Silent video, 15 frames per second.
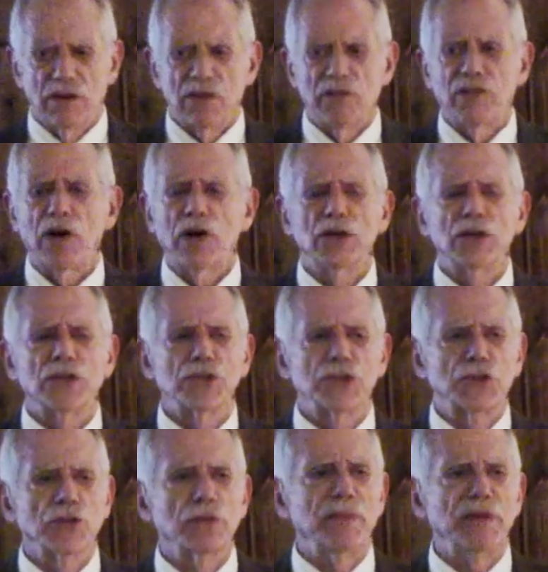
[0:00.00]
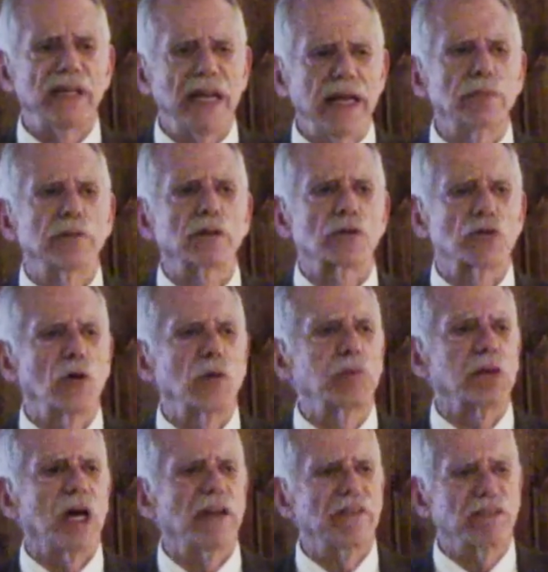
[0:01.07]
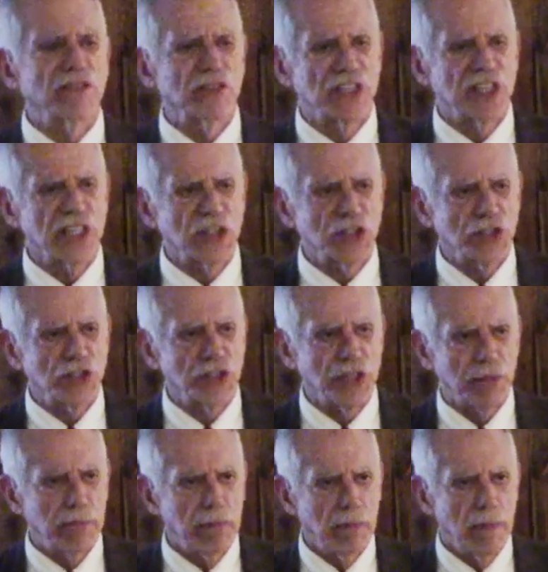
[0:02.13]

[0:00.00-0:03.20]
foreigners should be able to apply for citizenship.